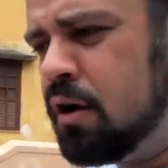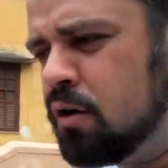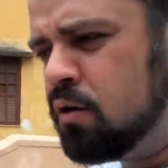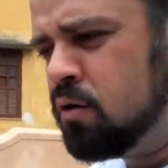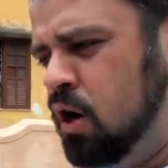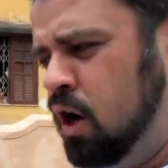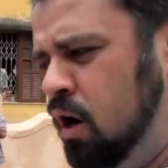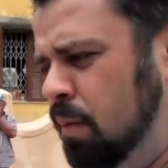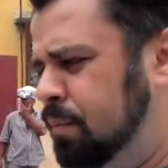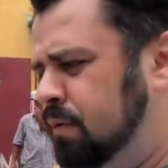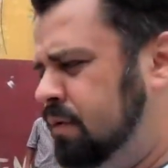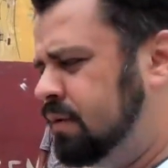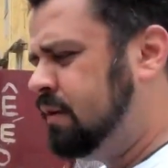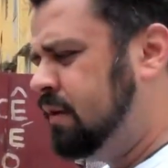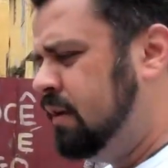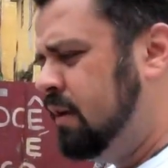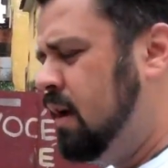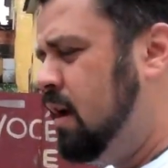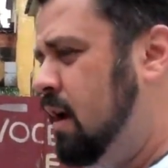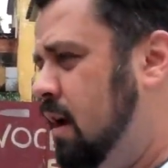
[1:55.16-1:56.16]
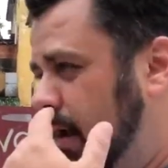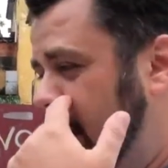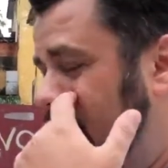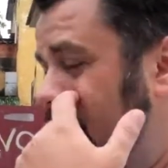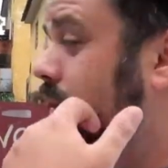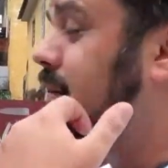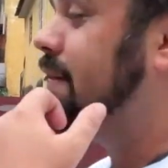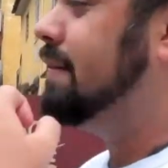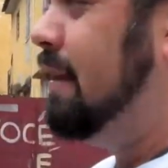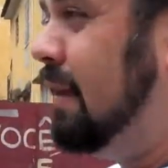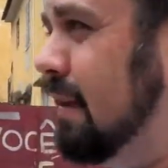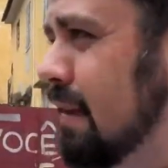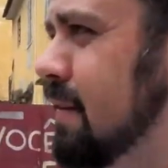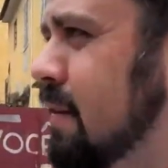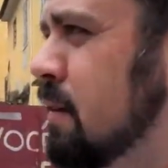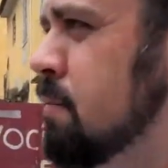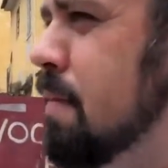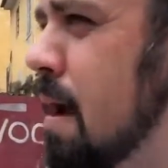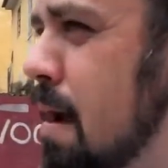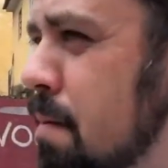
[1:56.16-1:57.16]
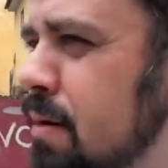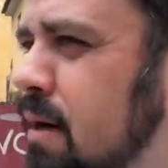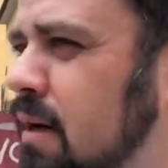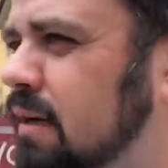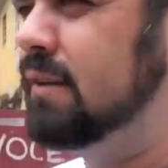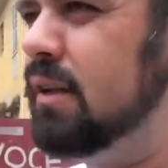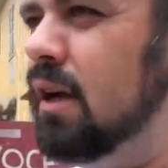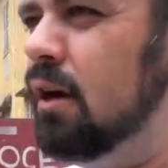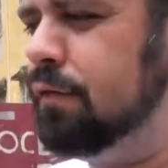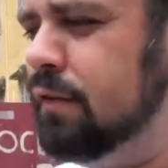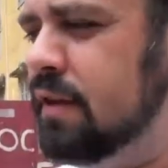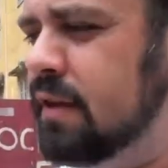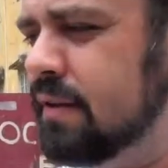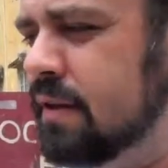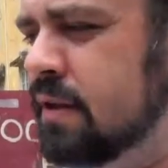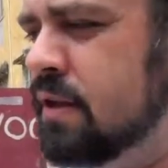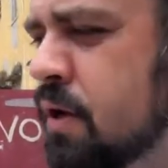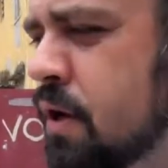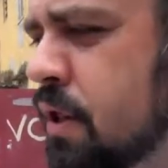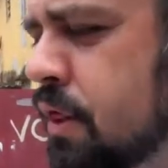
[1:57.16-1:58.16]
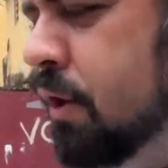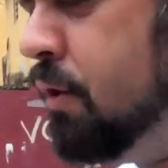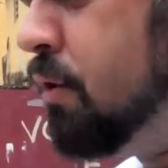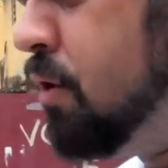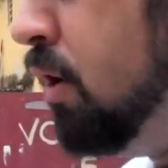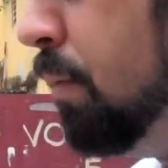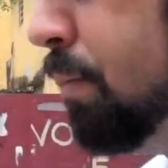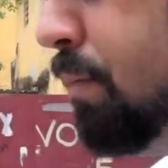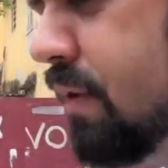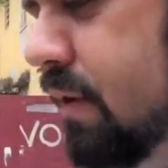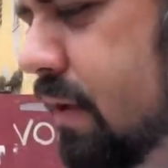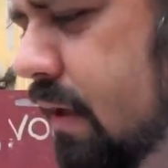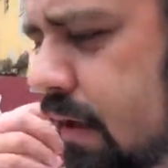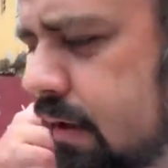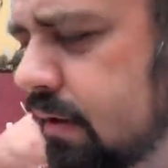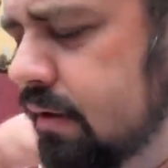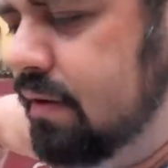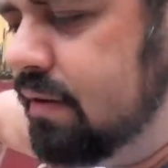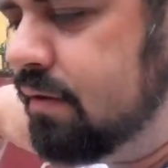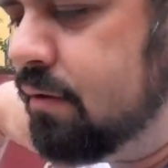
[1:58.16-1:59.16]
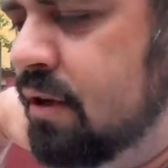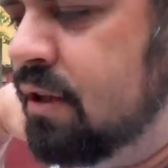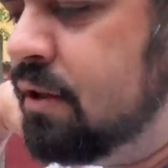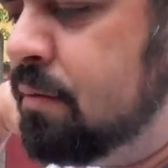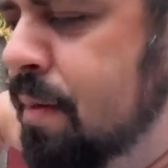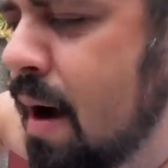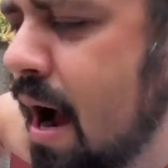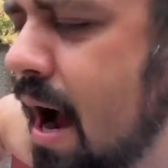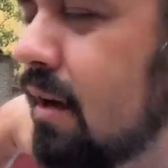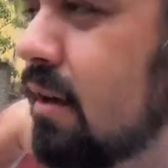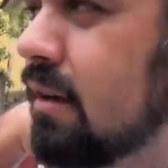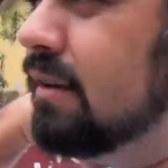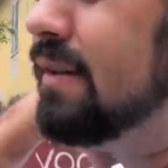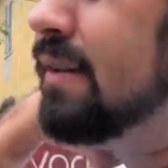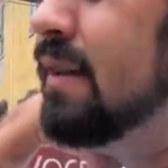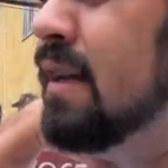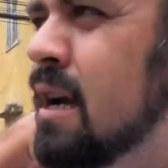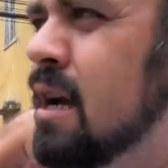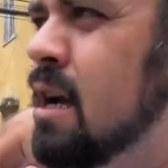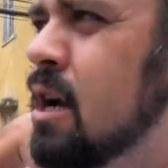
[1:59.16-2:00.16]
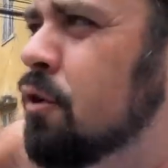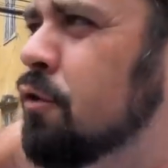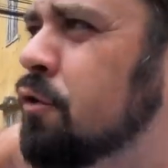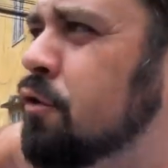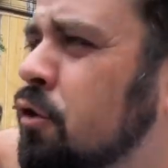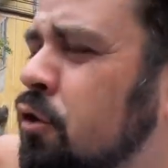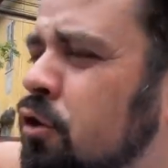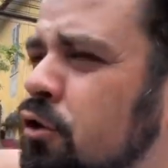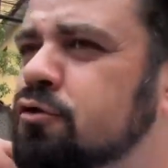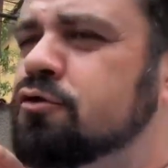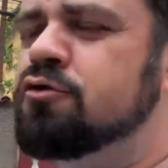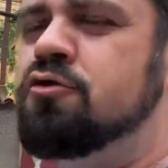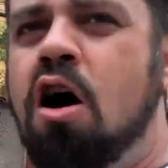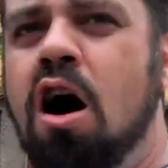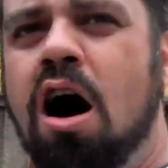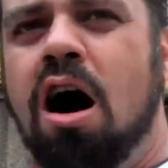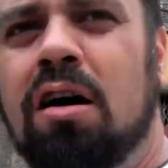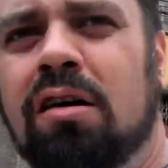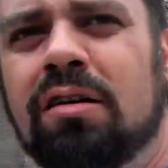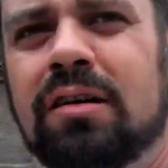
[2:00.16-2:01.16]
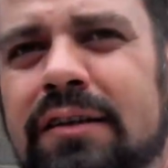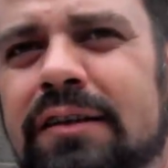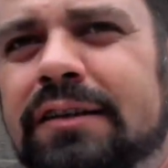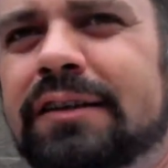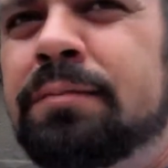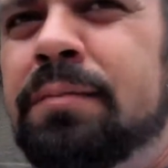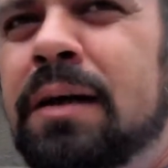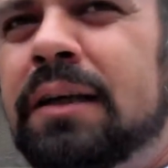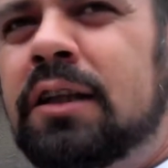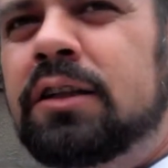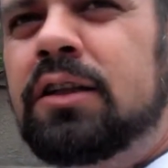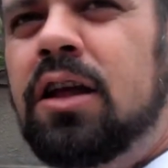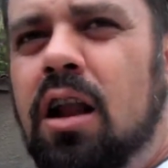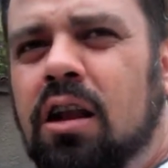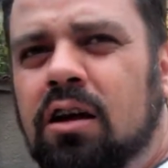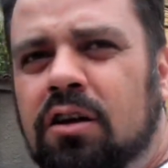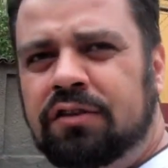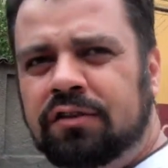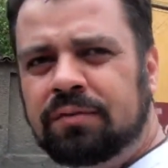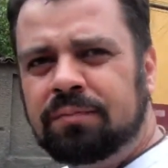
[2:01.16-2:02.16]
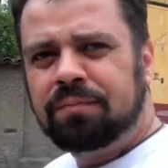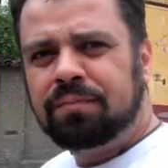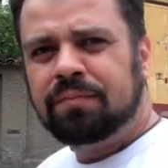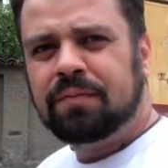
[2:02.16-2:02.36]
groups, 60 members of these youth groups in the street pilots to draw the methodology